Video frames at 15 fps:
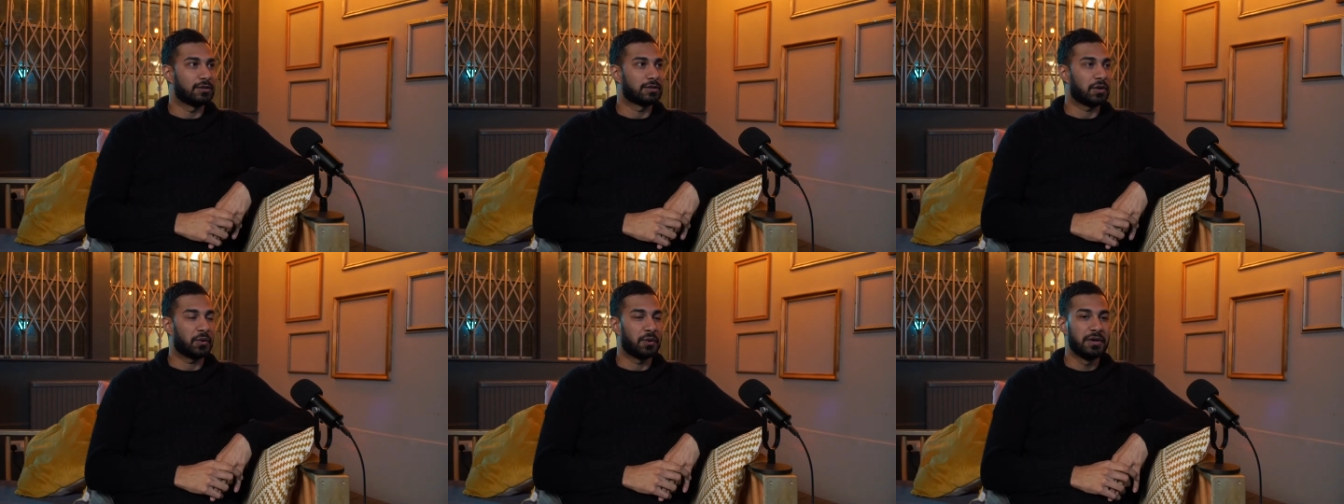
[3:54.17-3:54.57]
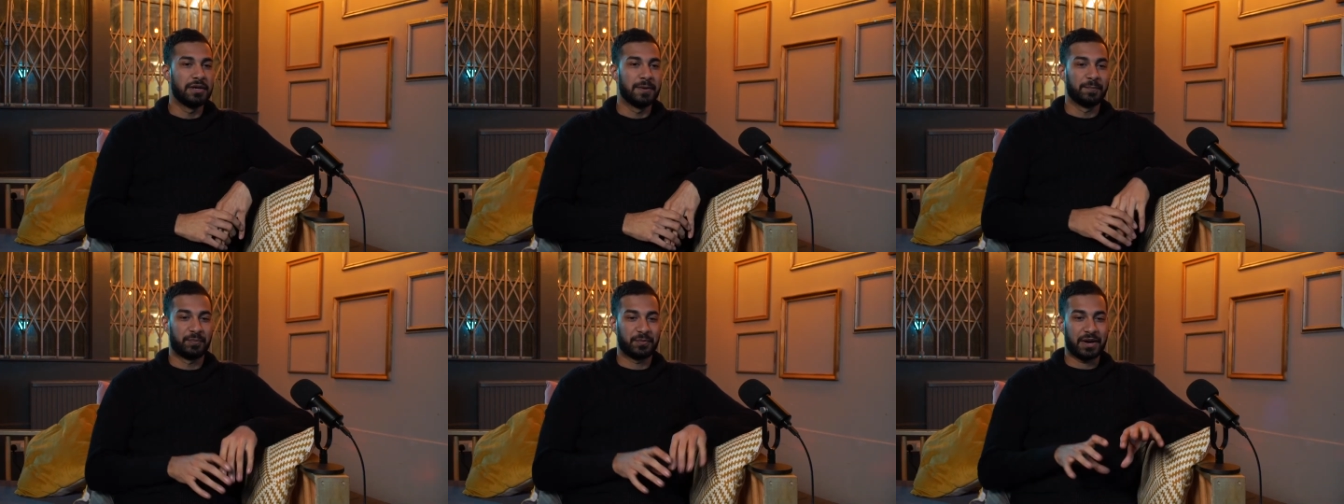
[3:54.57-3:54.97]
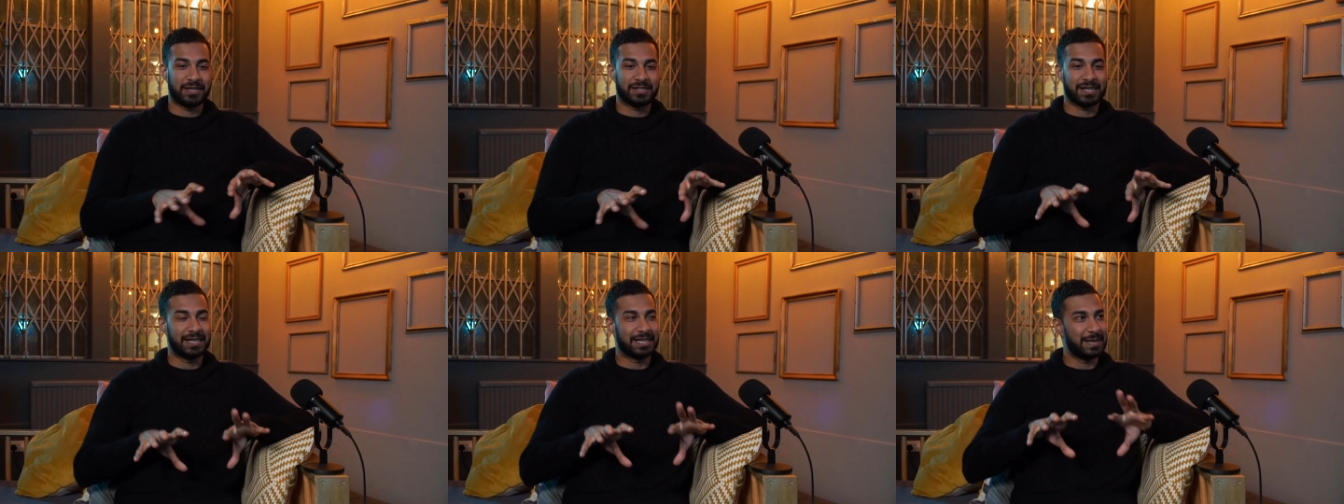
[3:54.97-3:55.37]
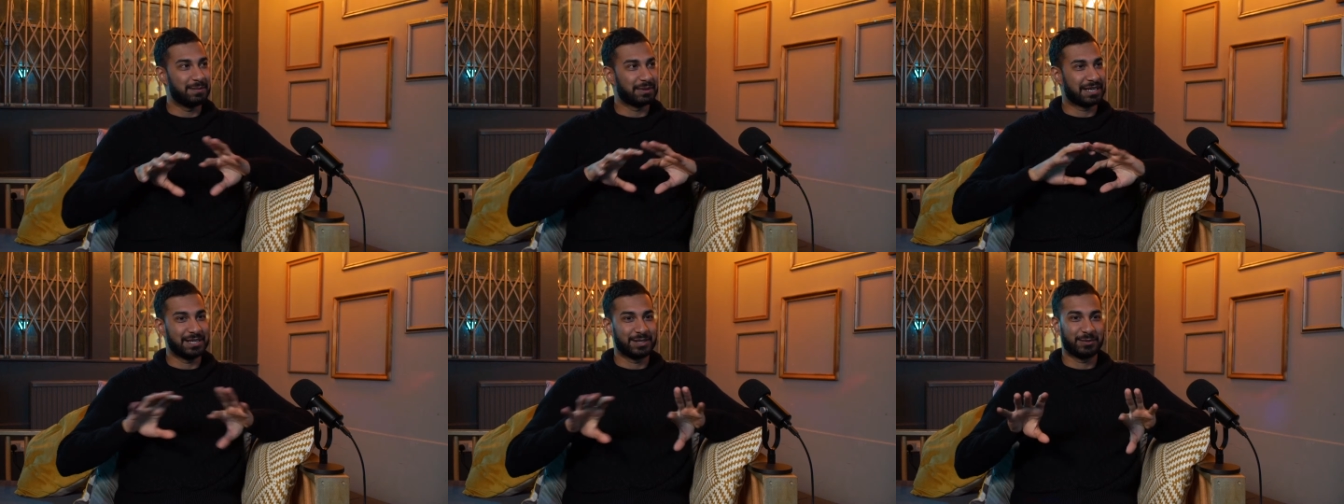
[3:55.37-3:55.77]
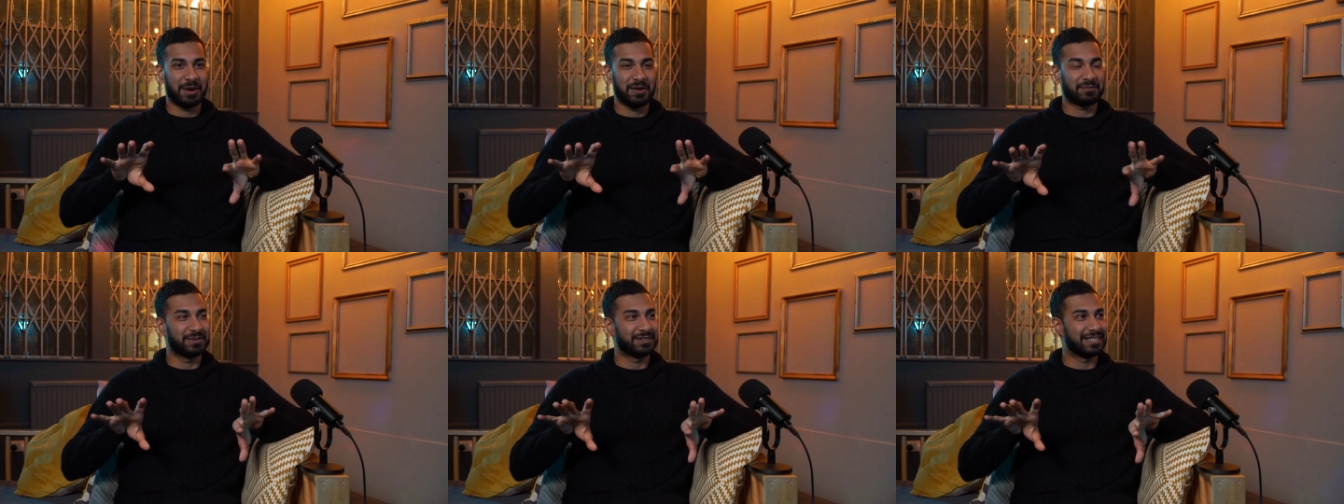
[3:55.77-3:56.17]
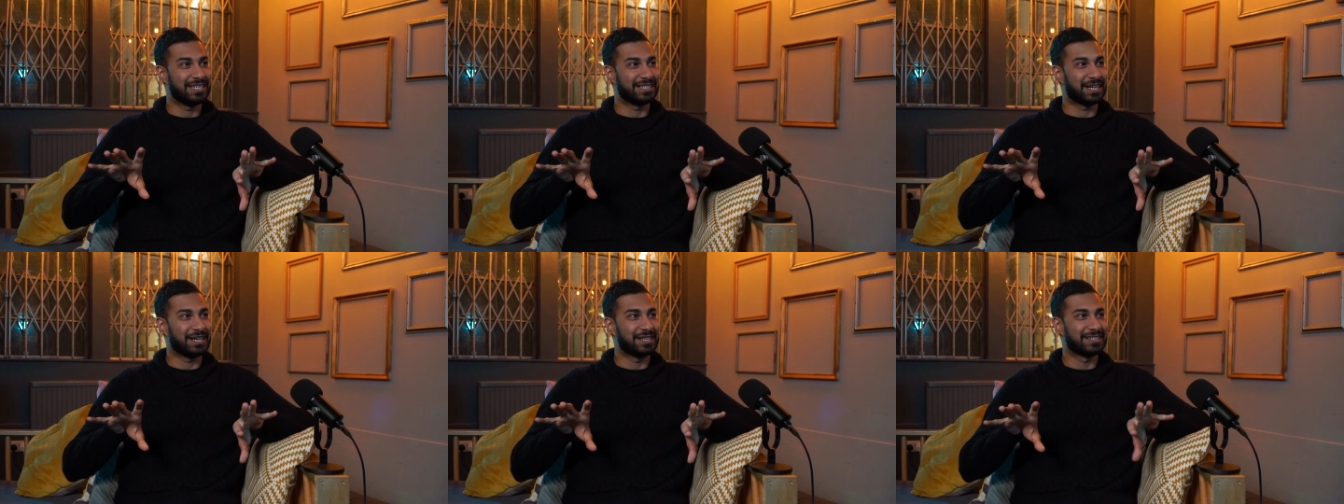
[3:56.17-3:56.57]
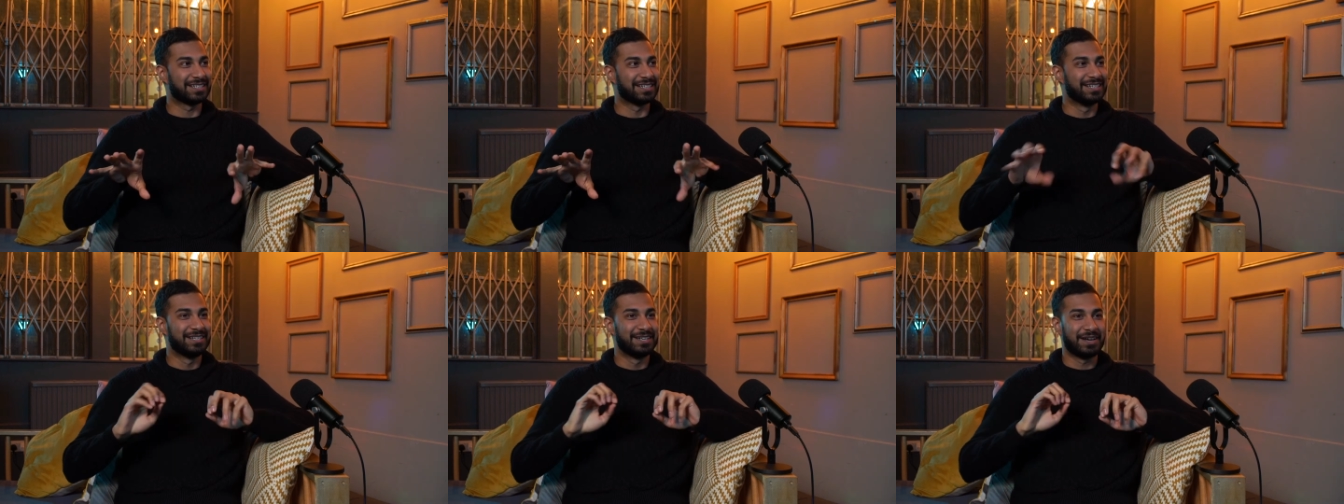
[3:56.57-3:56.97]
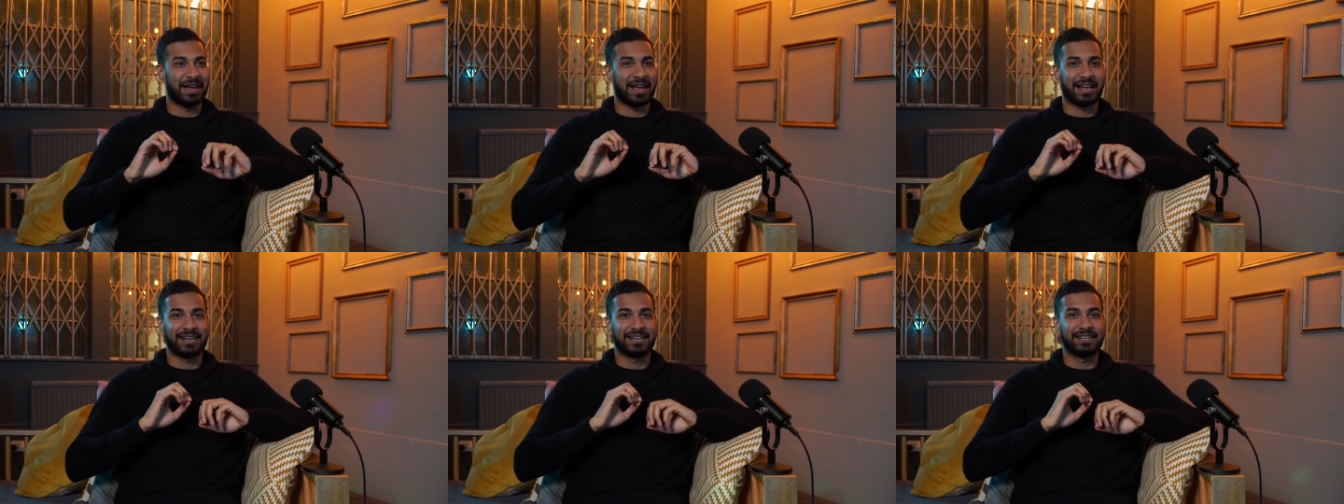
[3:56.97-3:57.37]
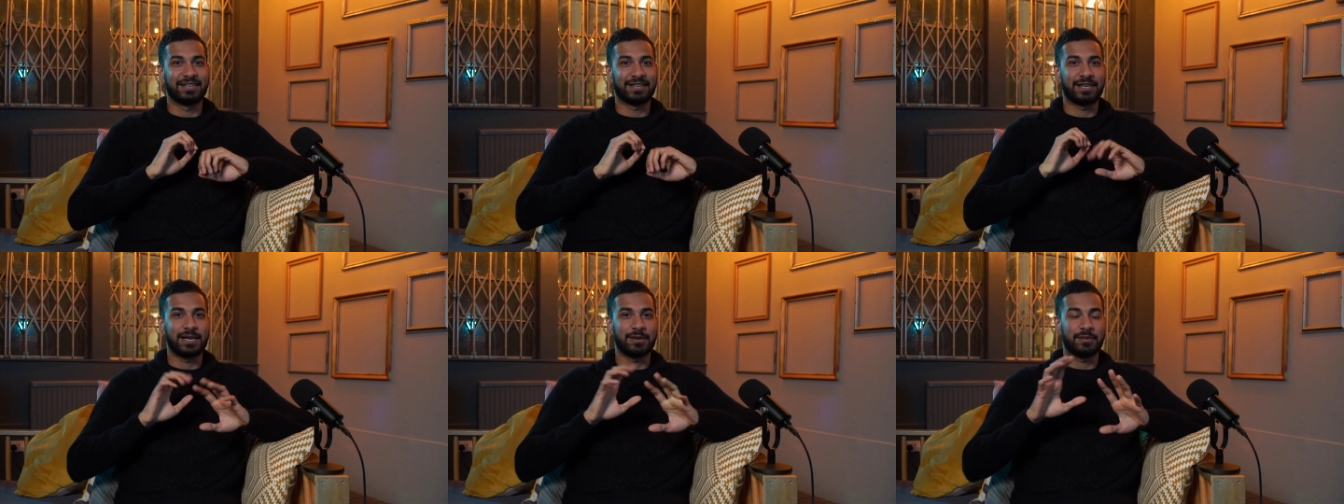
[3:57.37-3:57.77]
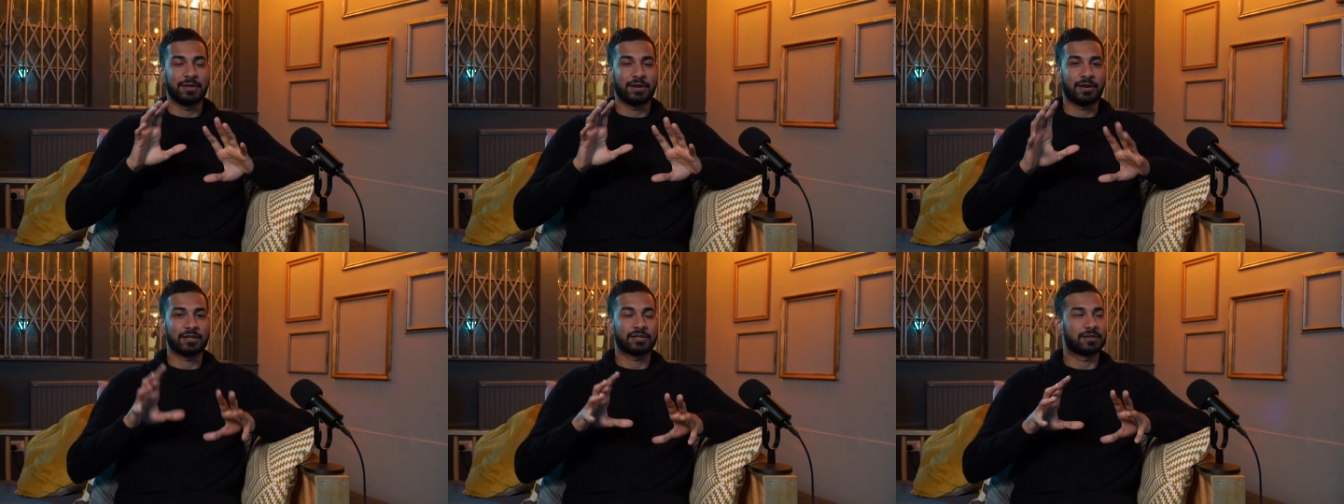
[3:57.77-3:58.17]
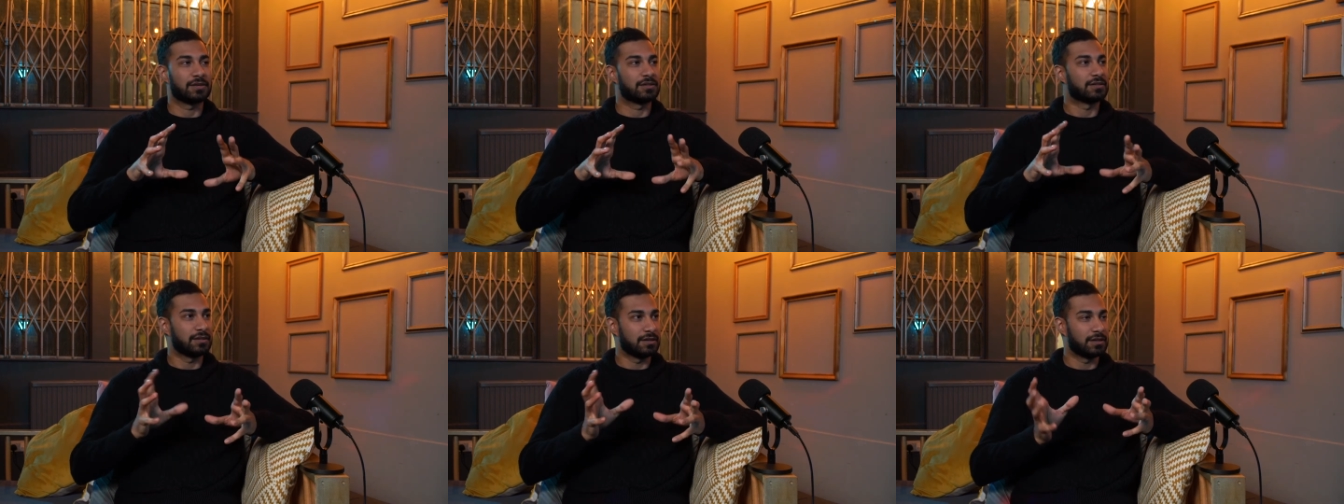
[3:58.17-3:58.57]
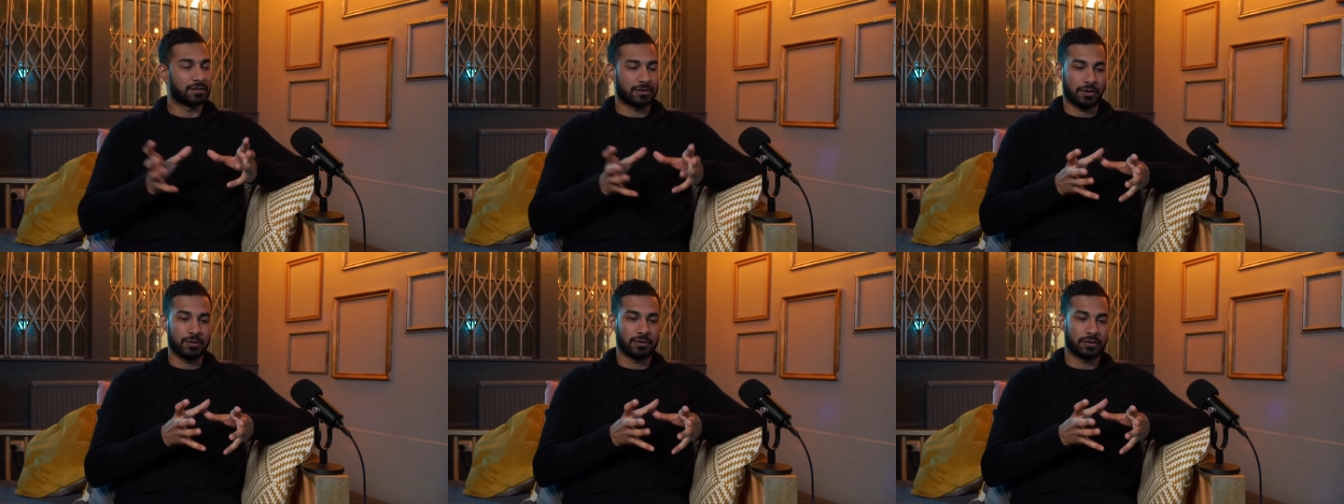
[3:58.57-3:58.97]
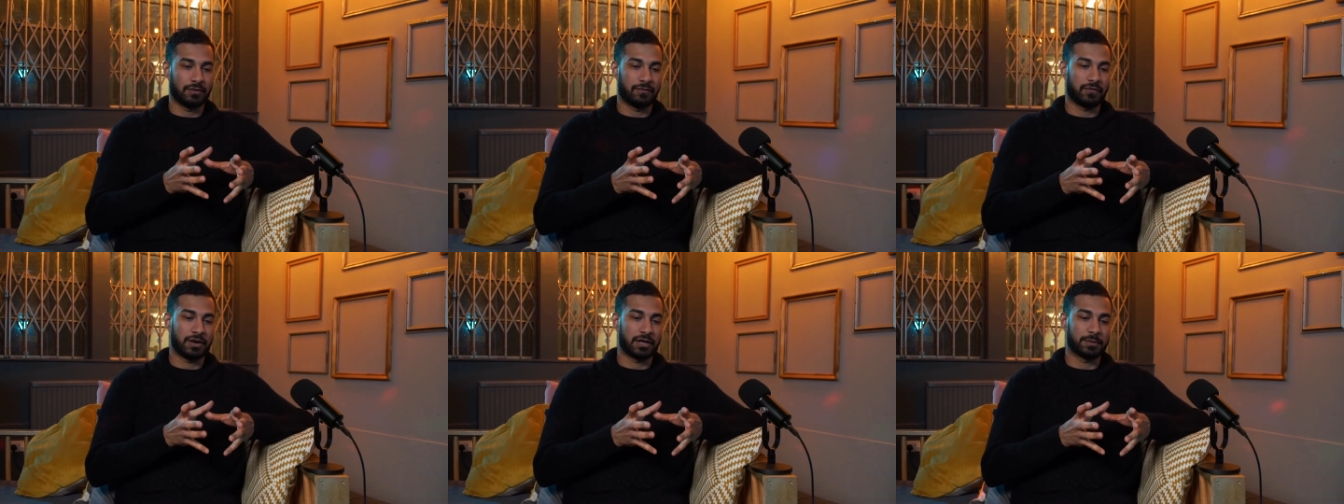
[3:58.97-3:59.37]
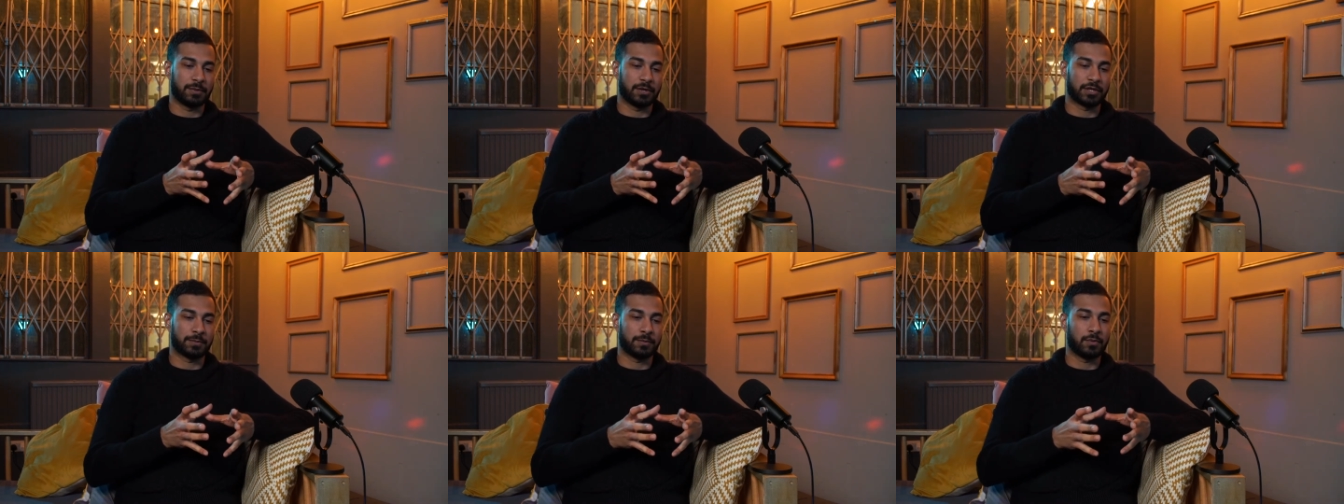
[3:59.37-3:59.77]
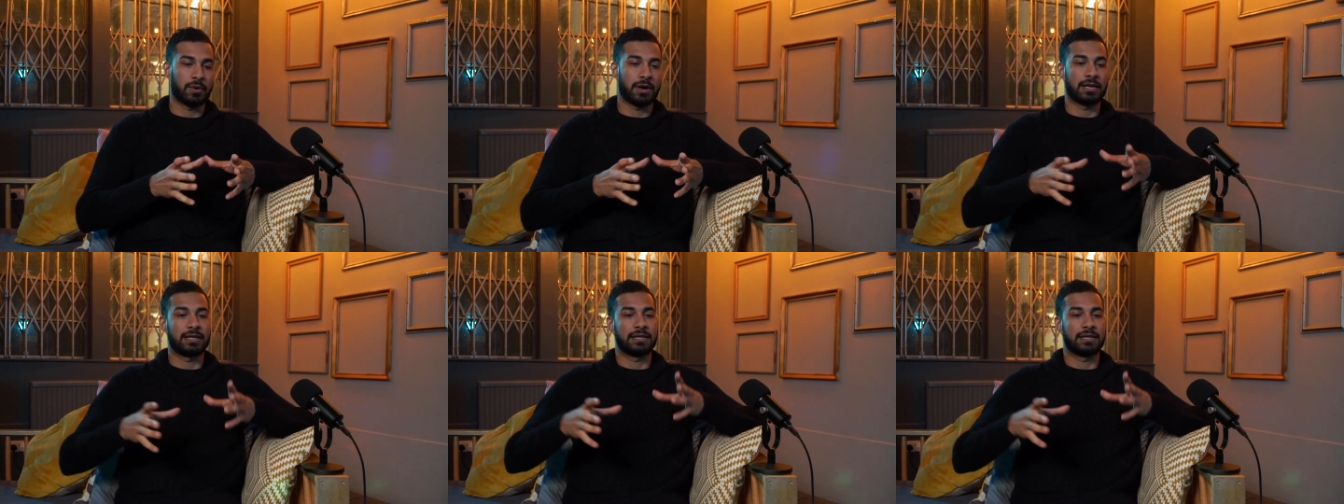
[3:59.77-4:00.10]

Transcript: So I'd say keep the kids away from the DJs and keep the youngsters as close to the front as possible, and